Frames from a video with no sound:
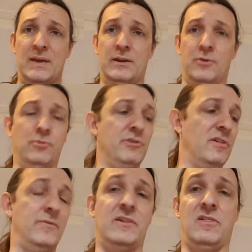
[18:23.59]
In other words,
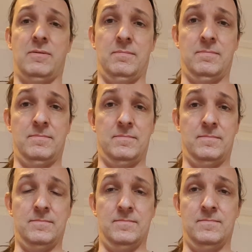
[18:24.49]
if it's,
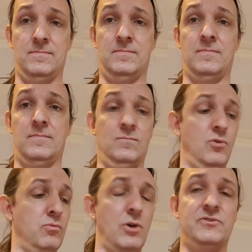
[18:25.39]

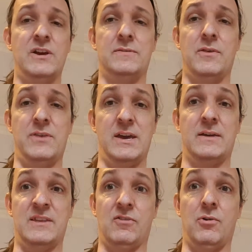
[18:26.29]
we'll rotate the thing
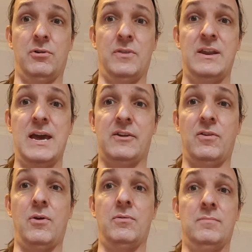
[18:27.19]
and then start on the next
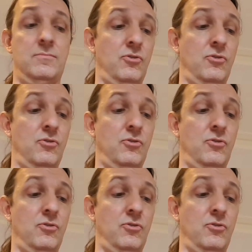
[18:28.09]
note,